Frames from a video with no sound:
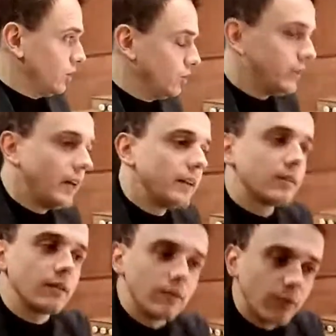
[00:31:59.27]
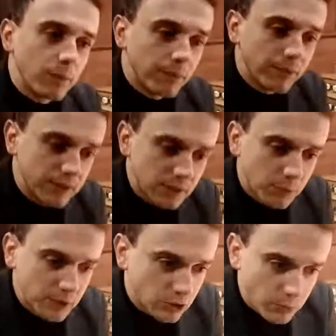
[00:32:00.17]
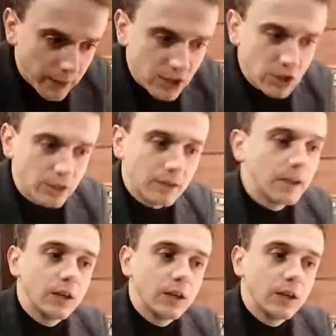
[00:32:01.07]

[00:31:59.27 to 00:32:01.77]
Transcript: to get from this restoration